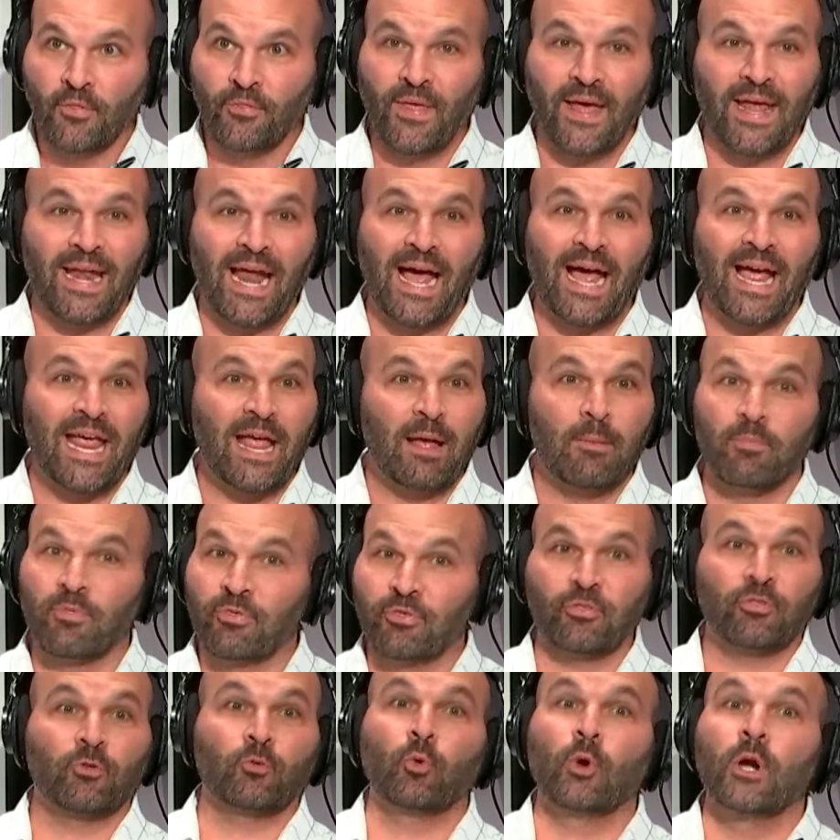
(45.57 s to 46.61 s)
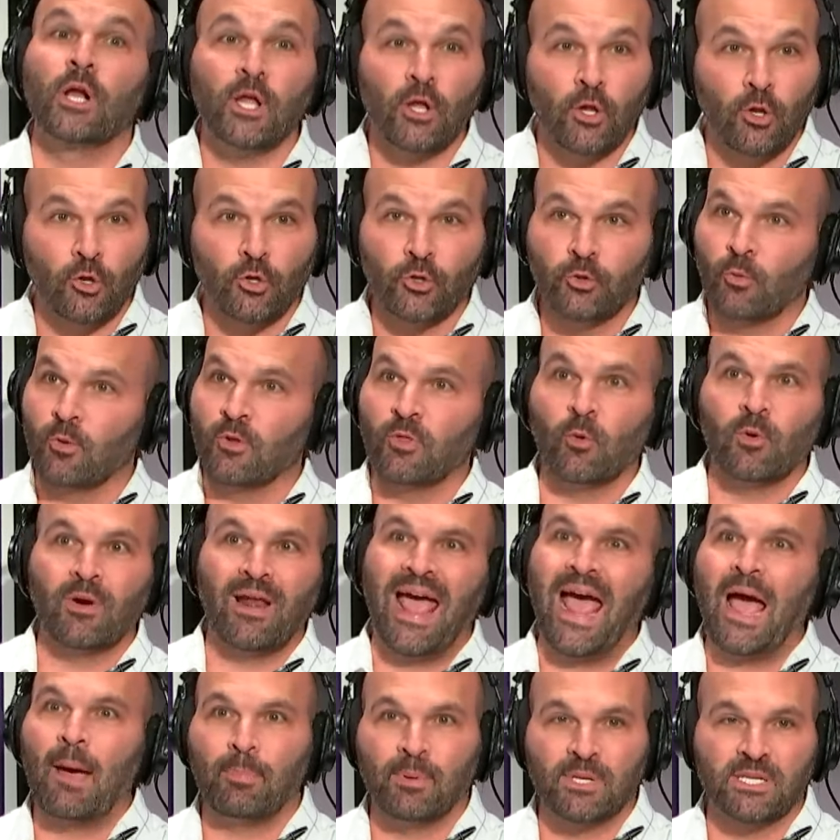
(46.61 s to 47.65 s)
I am thrilled with what
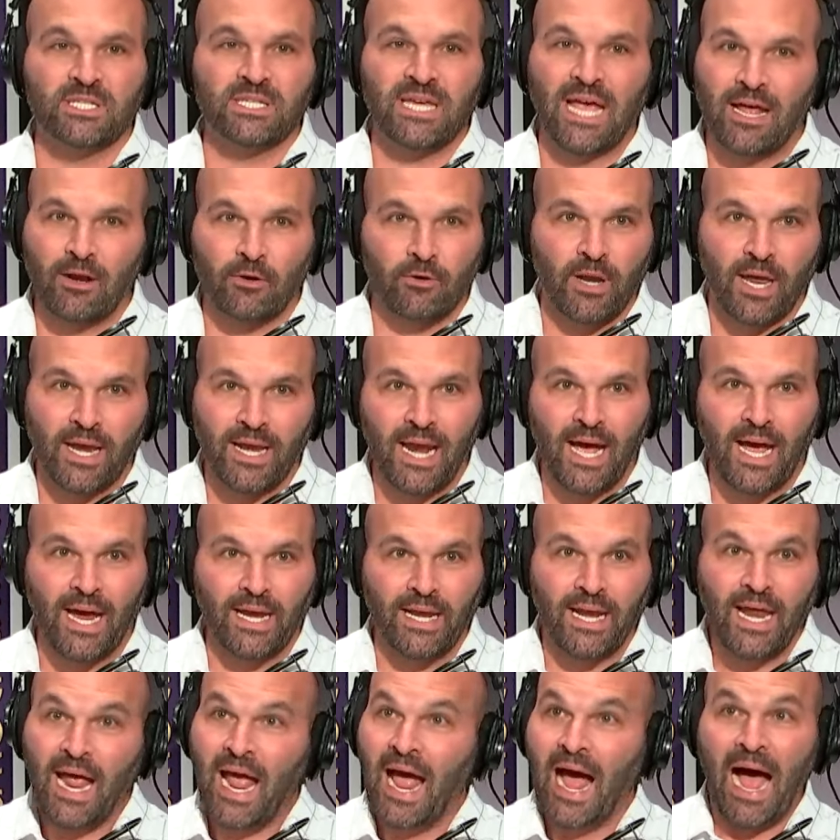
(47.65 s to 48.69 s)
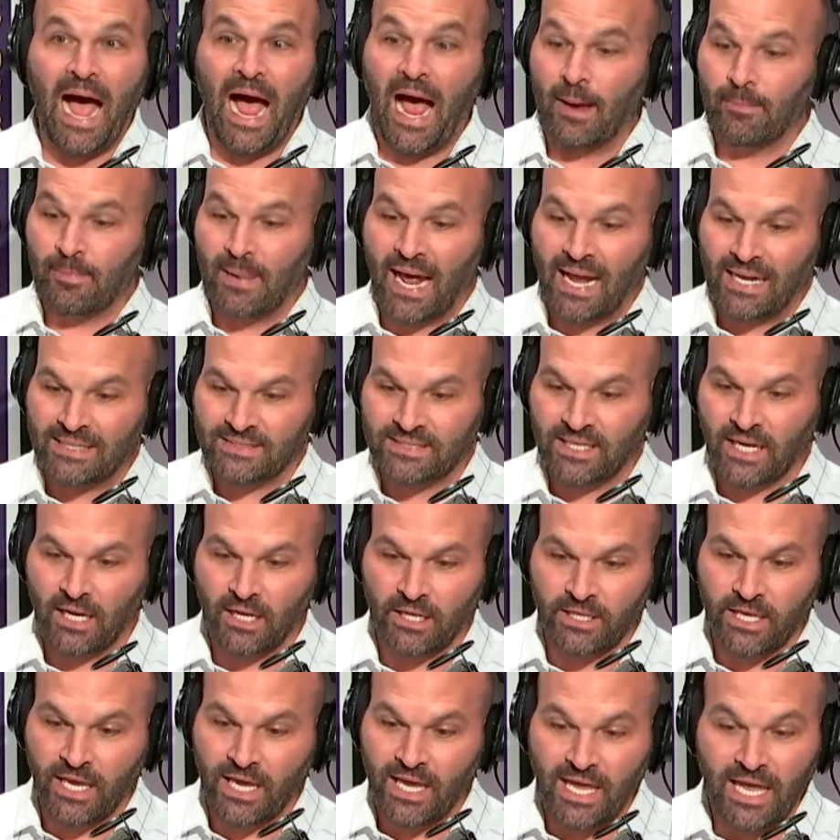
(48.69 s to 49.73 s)
happened Saturday night. I'm not
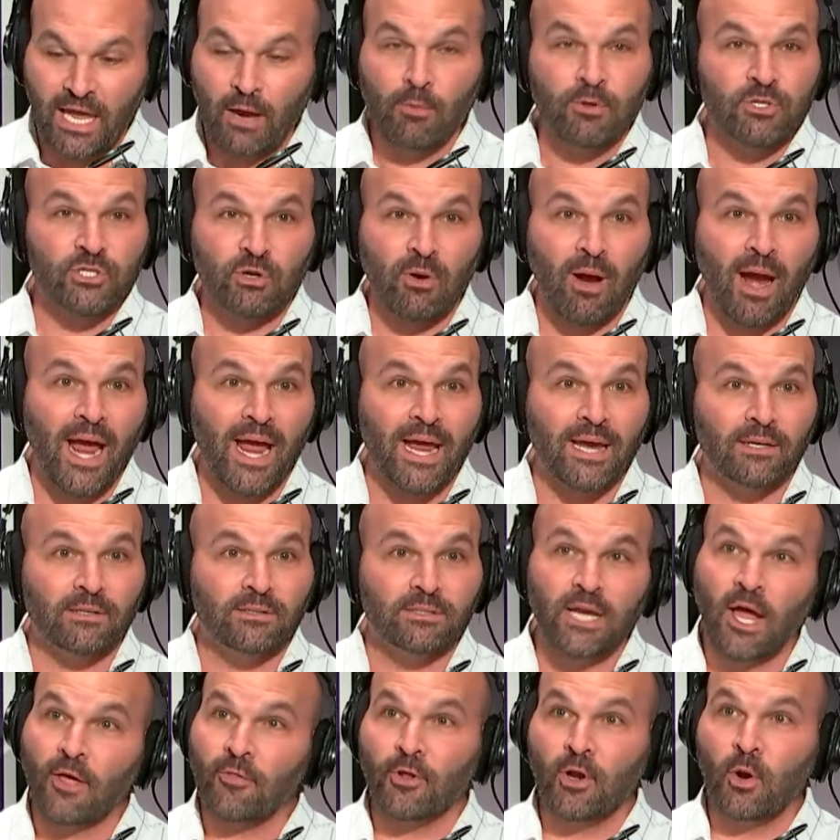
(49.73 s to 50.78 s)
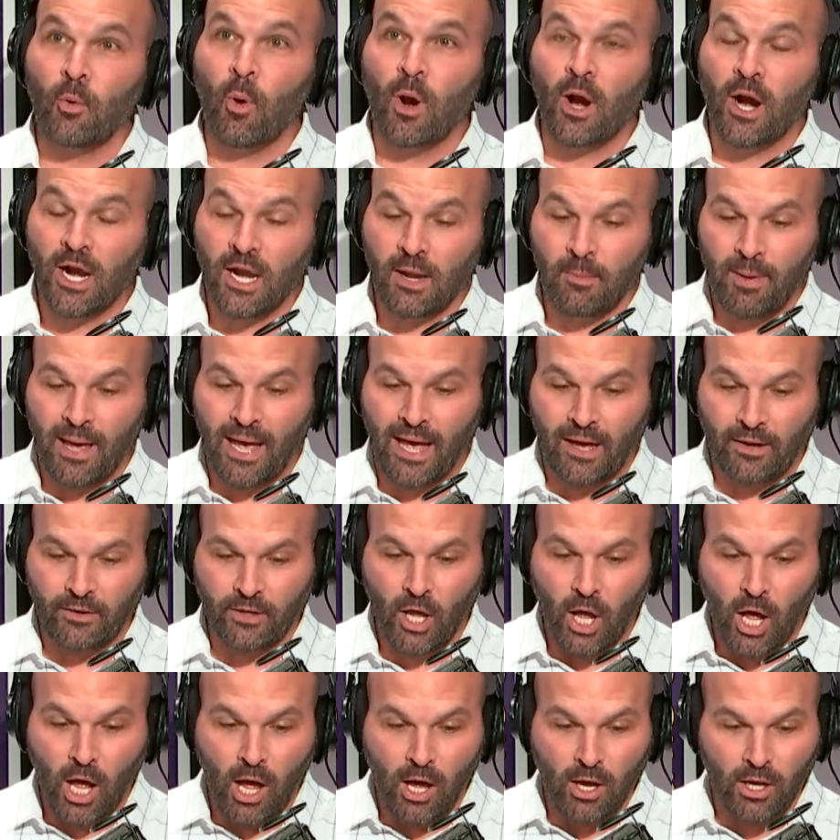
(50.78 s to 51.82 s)
telling you, it was great, nothing to worry
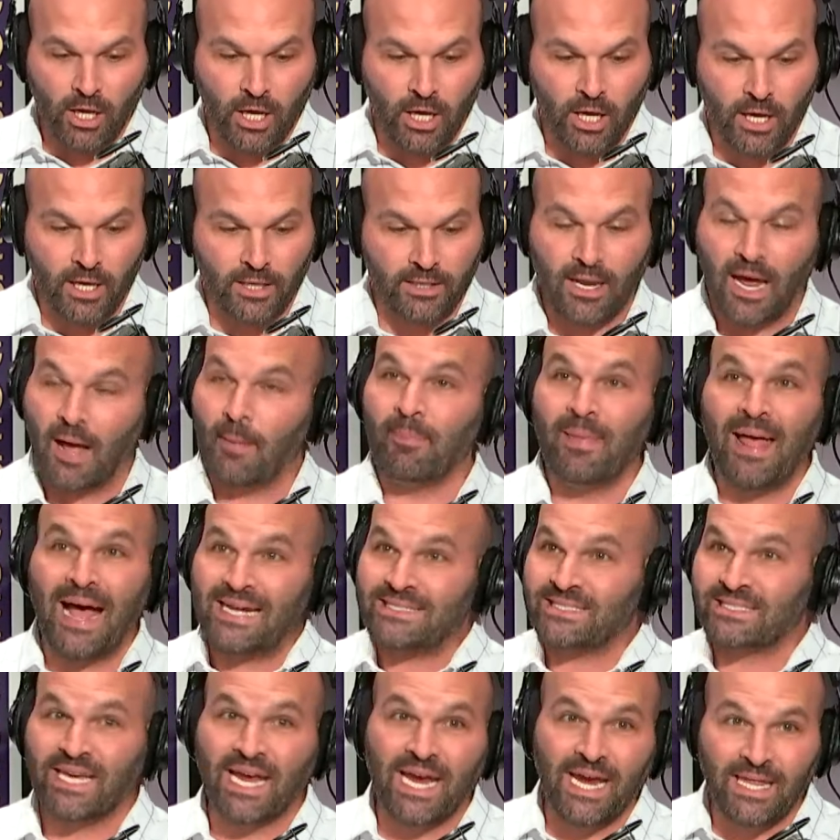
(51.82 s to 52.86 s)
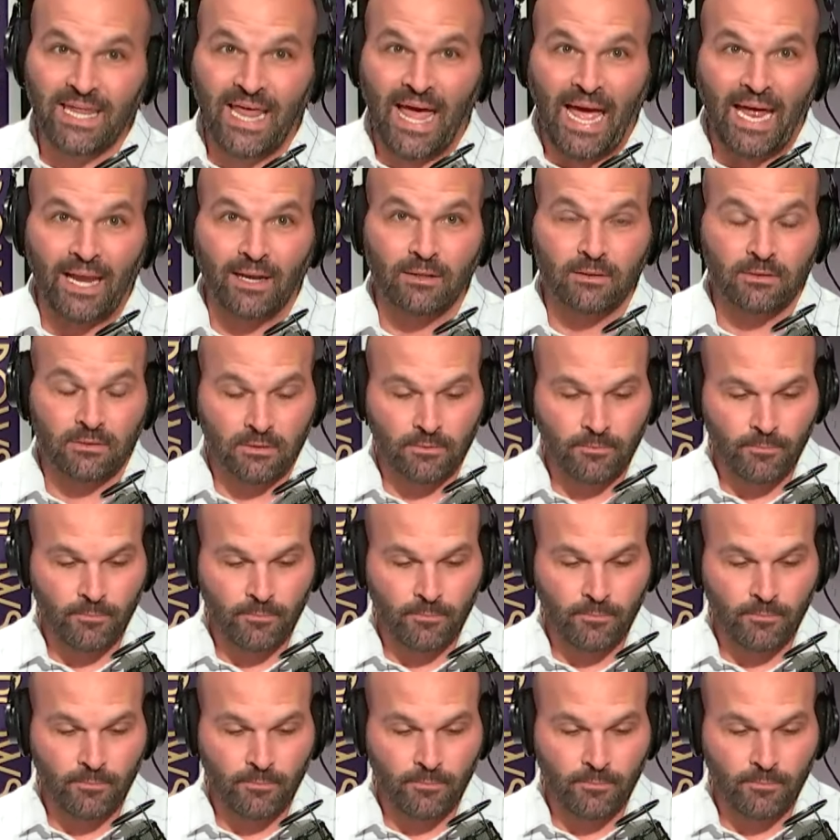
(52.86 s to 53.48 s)
about, all good. Not saying that.